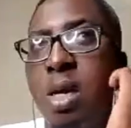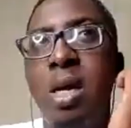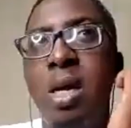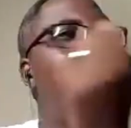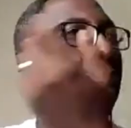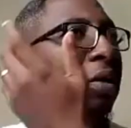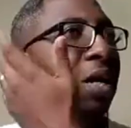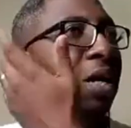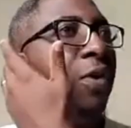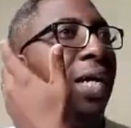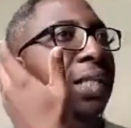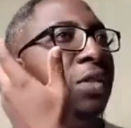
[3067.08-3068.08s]
And I'll never
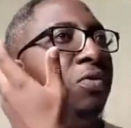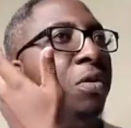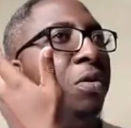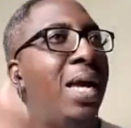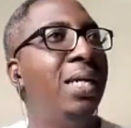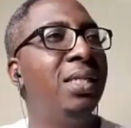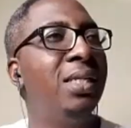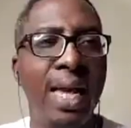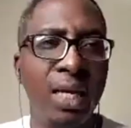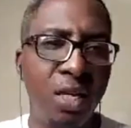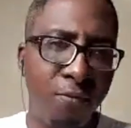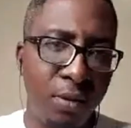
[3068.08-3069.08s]
forget the reply this guy
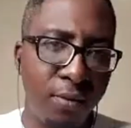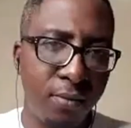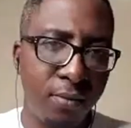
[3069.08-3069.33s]
gave me.